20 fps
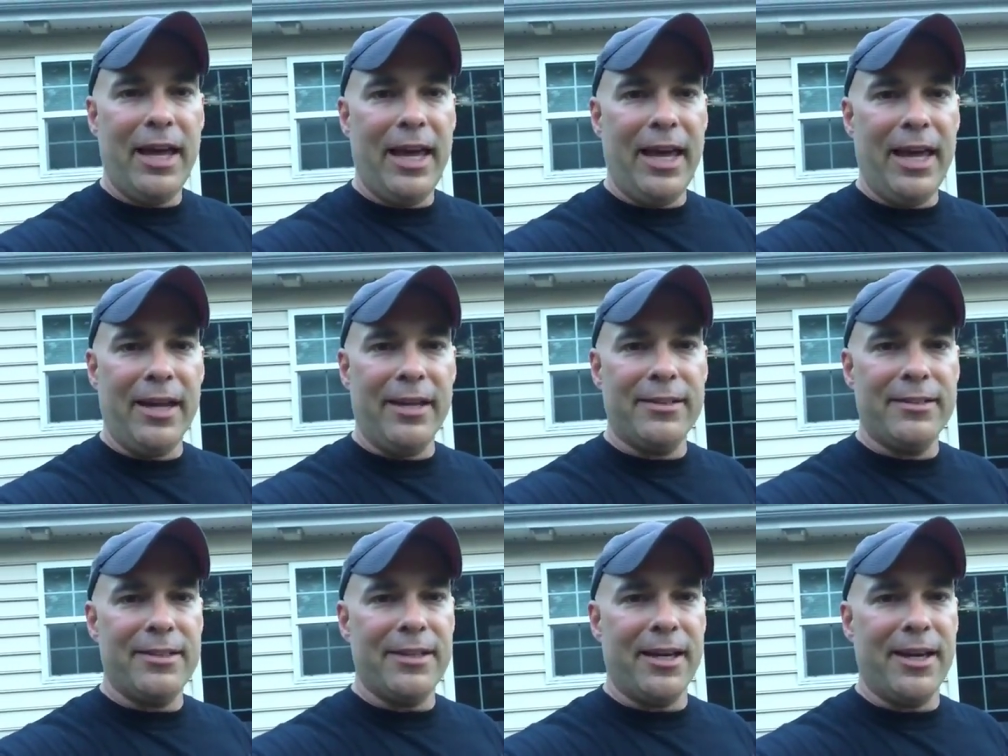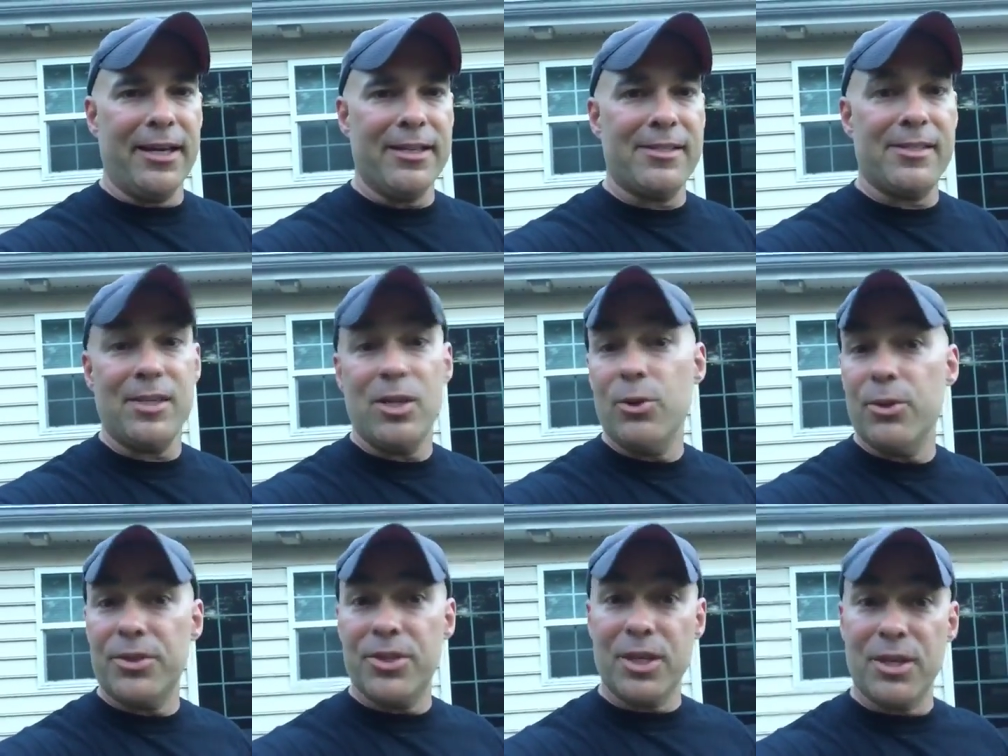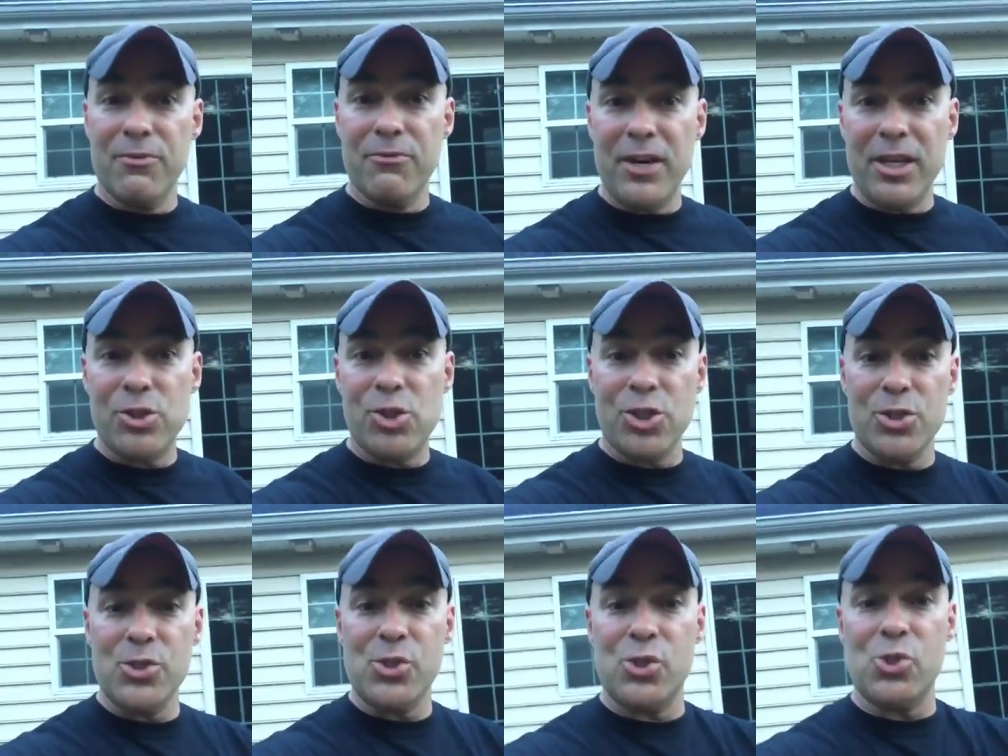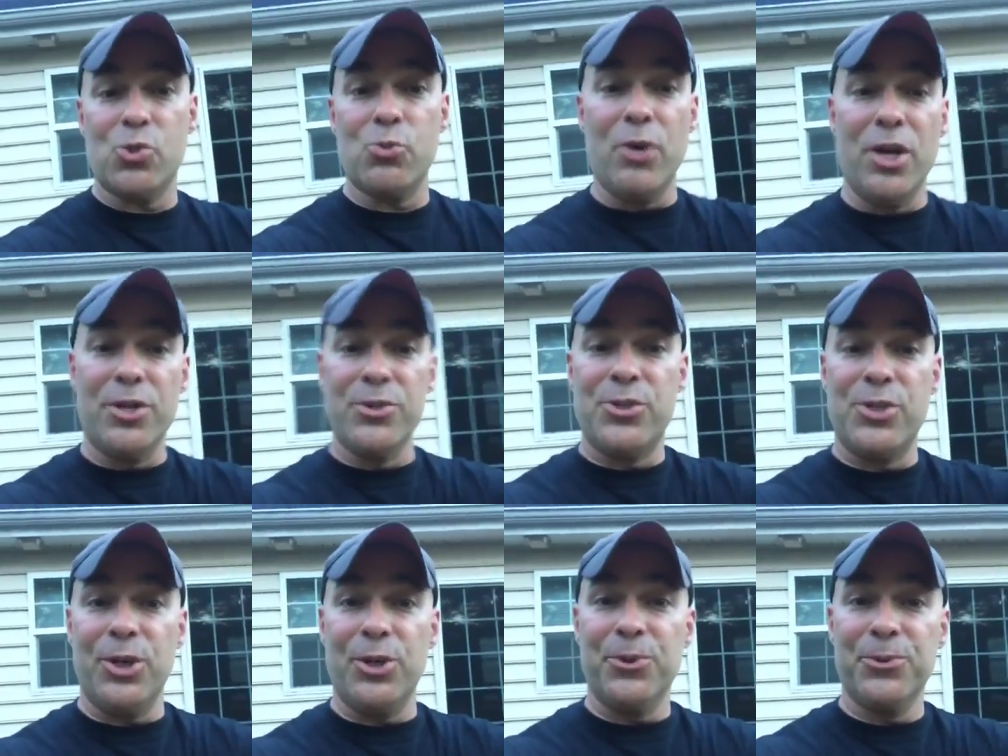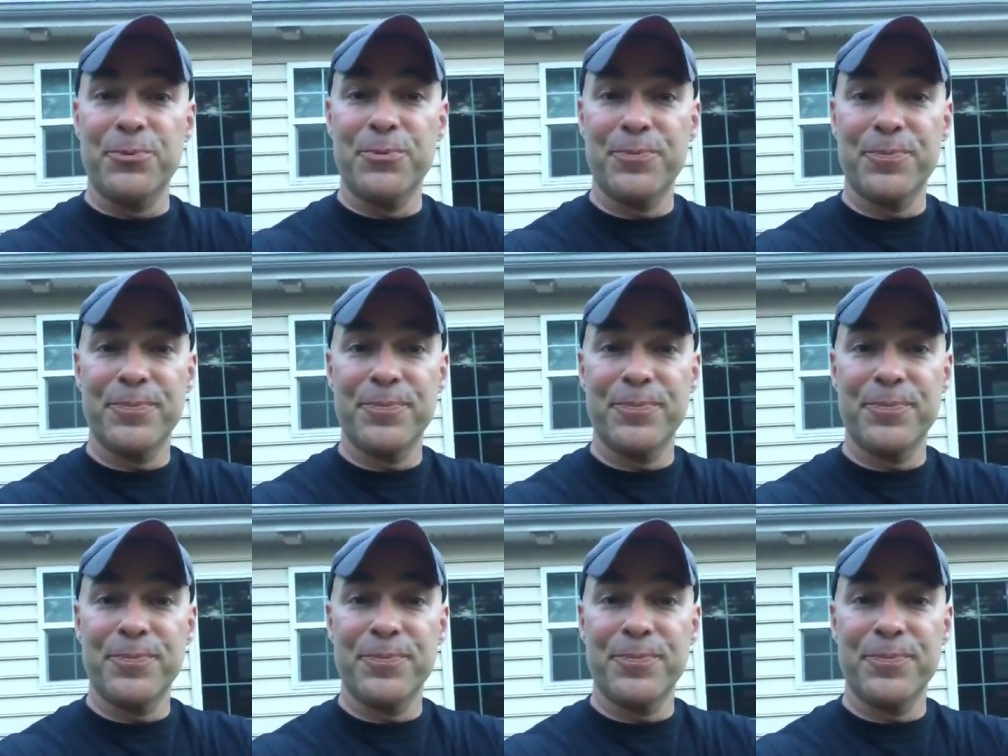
and see you at the conventions as well, too.